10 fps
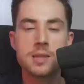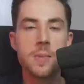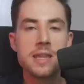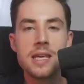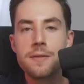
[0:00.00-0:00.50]

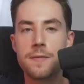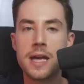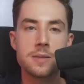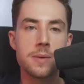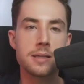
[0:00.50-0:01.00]
Despite the
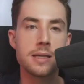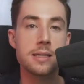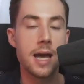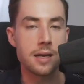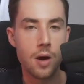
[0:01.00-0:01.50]
advancements in
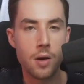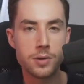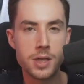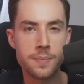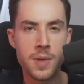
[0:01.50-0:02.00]

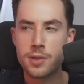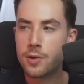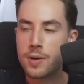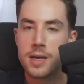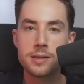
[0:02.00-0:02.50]
technology,
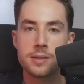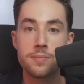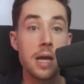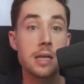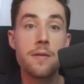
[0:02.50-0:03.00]
there is,
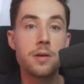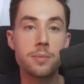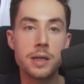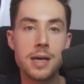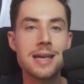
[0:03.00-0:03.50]

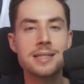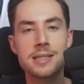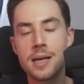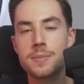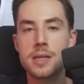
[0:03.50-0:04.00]
inevitably, a
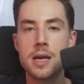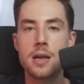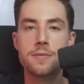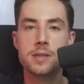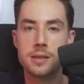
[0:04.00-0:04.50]
subset
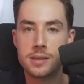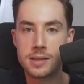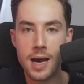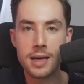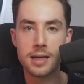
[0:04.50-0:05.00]
of
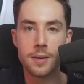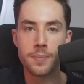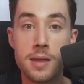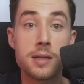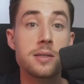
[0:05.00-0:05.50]
society
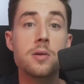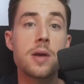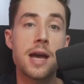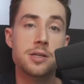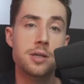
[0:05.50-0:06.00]
that is still
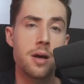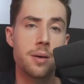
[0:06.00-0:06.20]
catching